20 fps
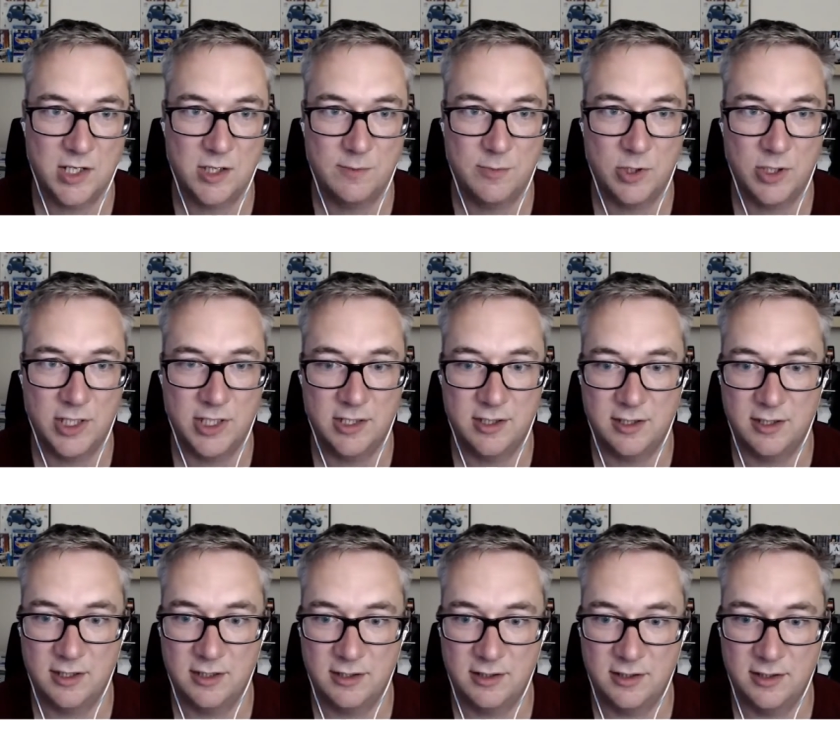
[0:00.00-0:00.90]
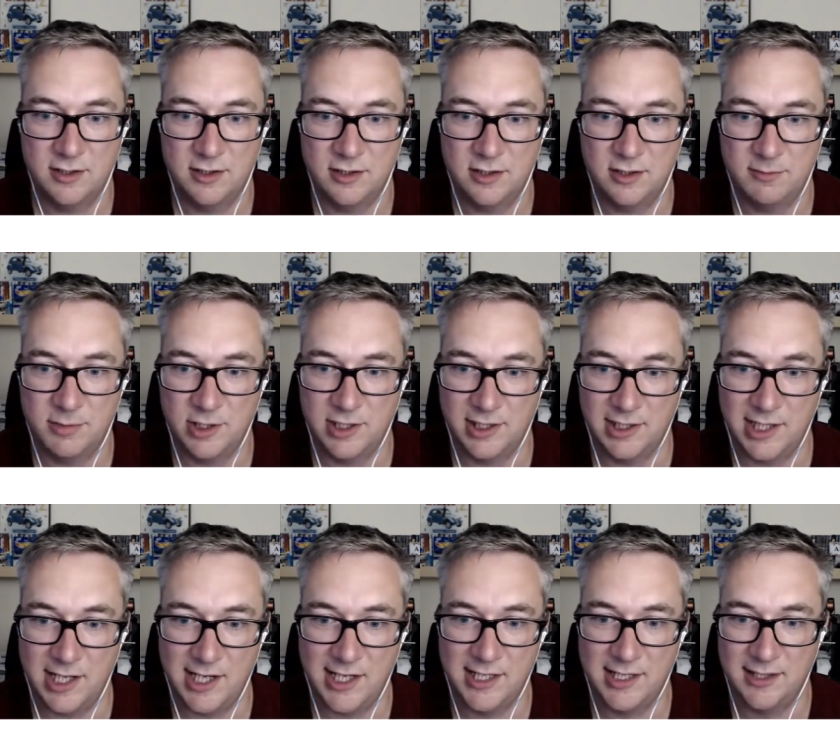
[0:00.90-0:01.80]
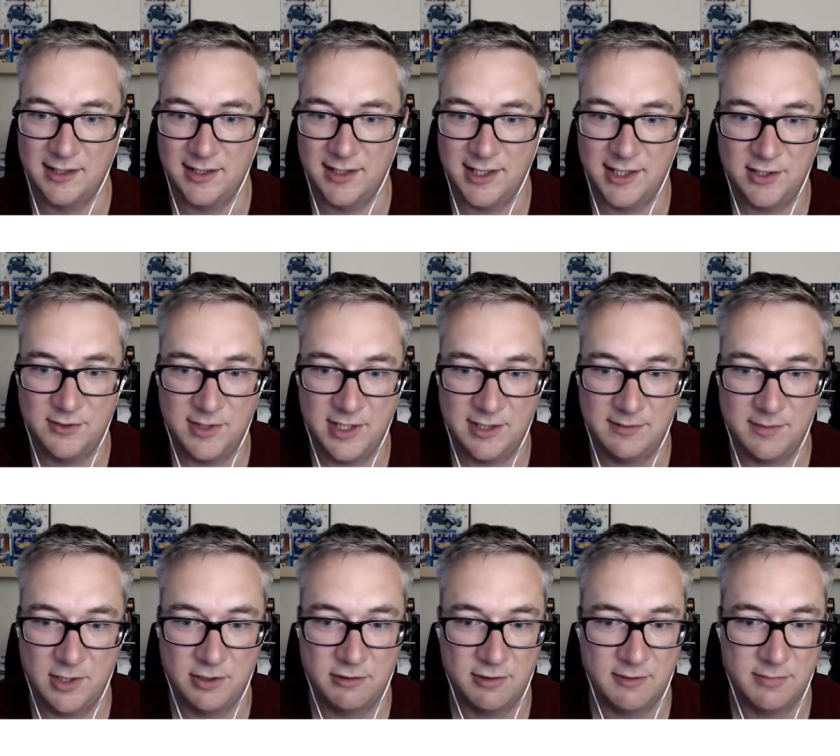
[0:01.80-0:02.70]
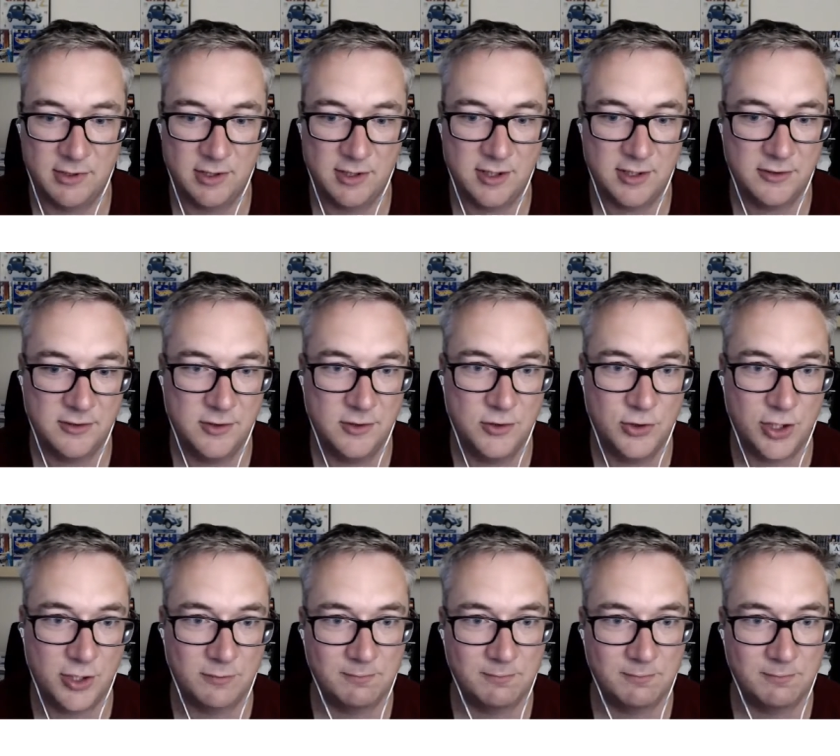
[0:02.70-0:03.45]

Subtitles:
point to put a line under this week's Motoring Podcast News Show.